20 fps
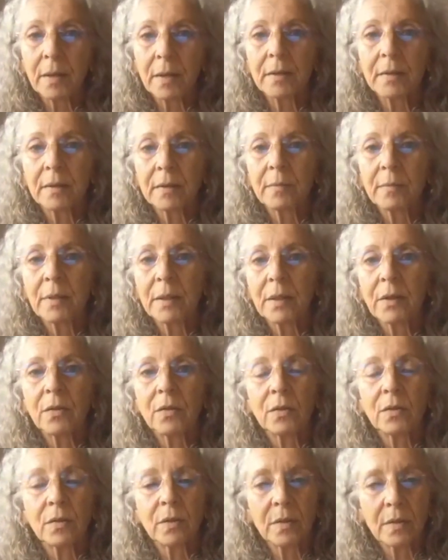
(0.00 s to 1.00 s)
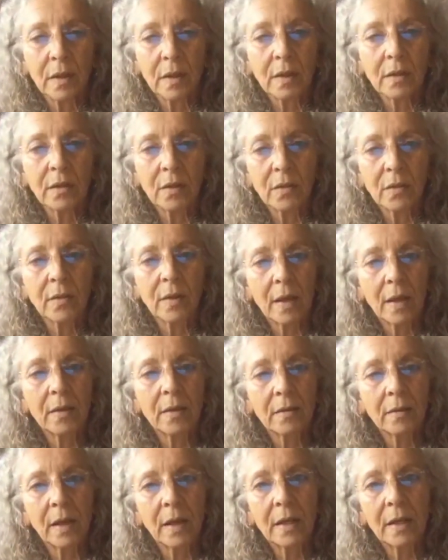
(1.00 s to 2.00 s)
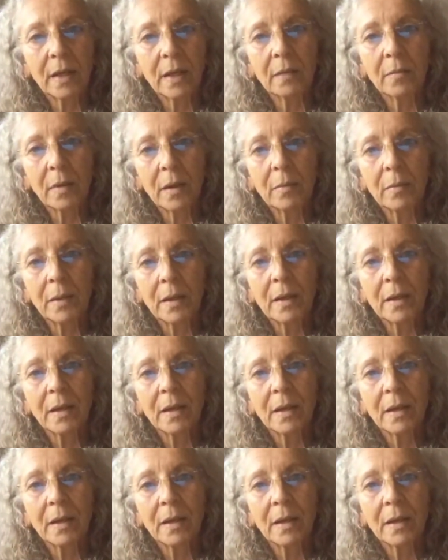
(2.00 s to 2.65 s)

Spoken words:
because they need maybe